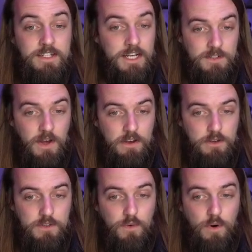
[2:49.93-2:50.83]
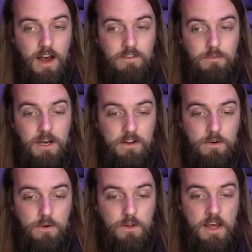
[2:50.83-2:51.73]
text values for
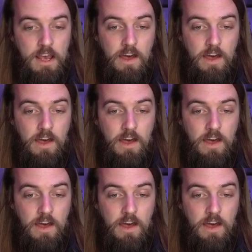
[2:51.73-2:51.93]
alphabetical,